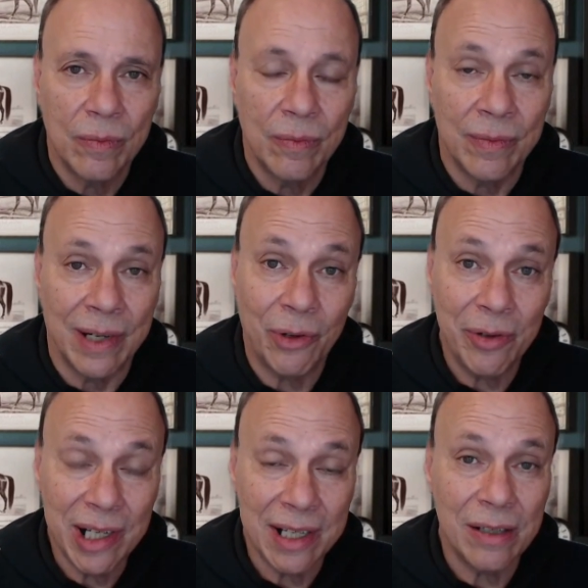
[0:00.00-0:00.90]
And I've
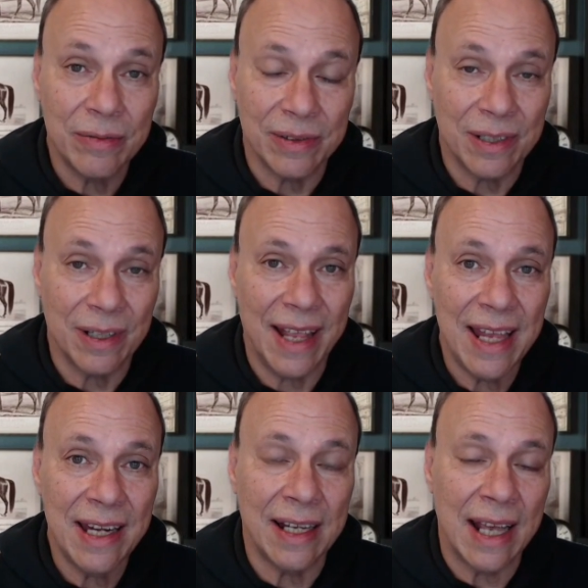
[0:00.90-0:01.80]
already
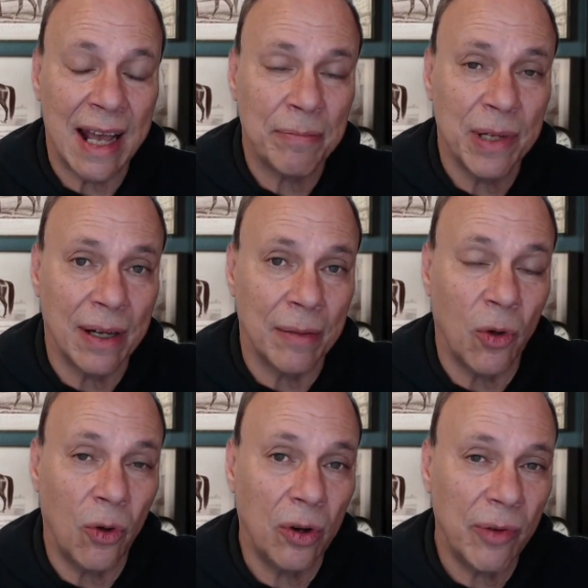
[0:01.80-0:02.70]
handicapped. I'm
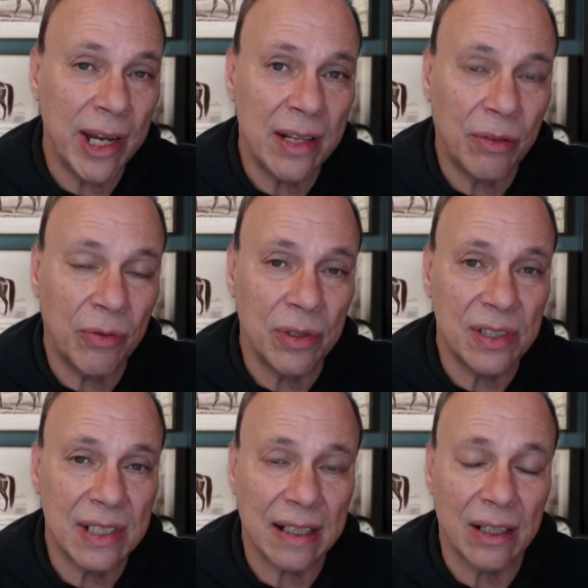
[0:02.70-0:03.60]
already through the
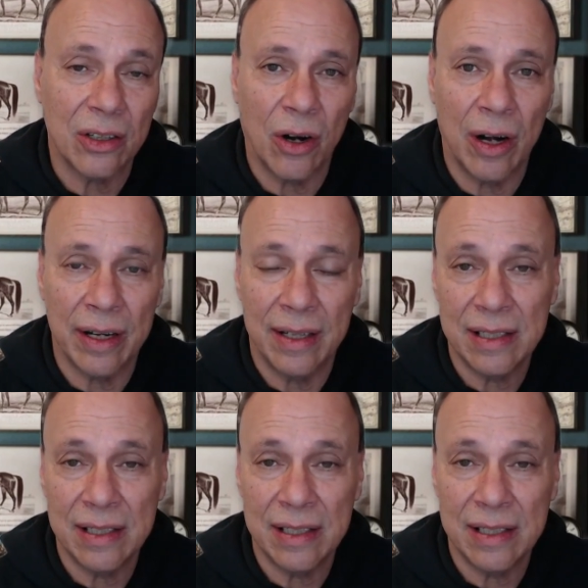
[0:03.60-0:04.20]
second card.